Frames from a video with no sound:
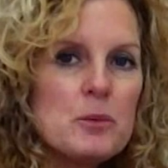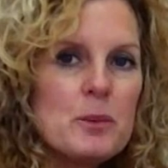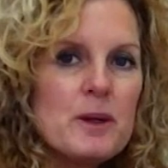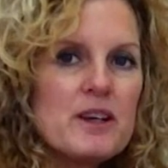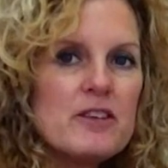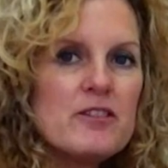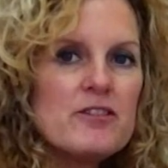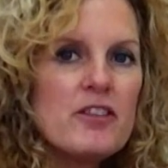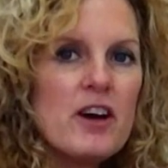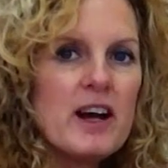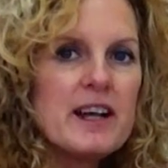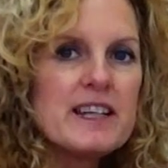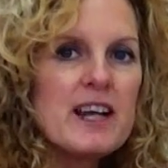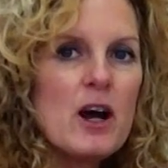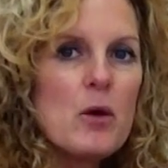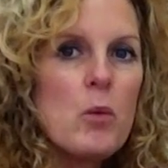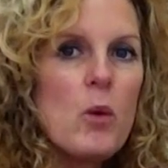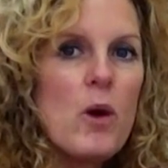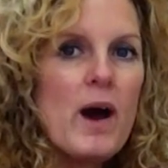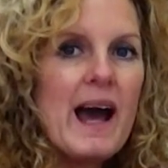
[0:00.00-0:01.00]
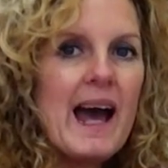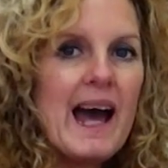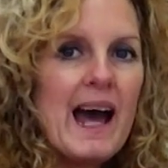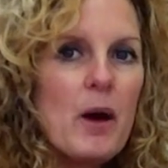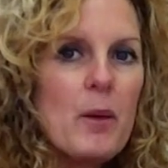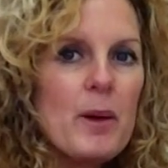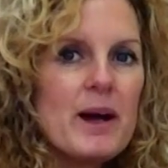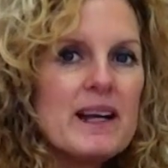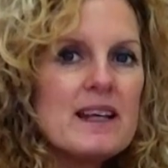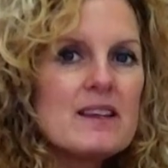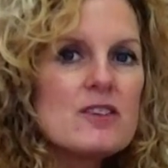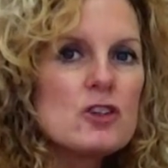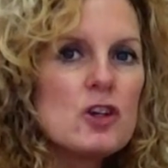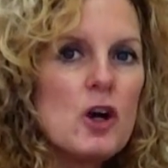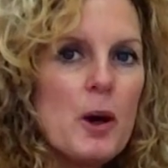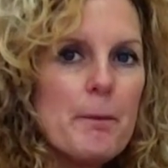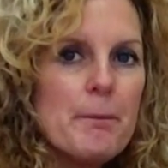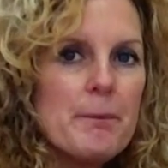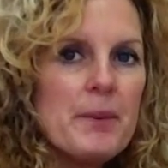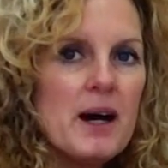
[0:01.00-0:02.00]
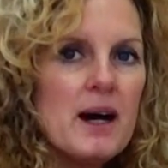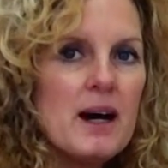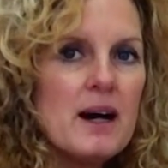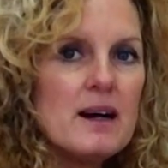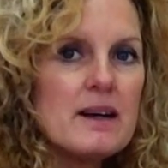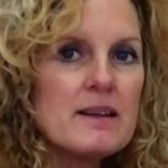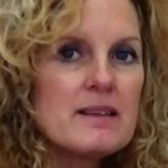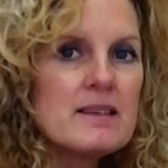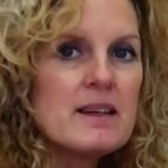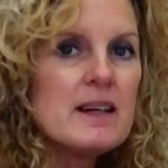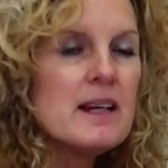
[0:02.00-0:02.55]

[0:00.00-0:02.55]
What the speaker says: we can find out what hour is gone past.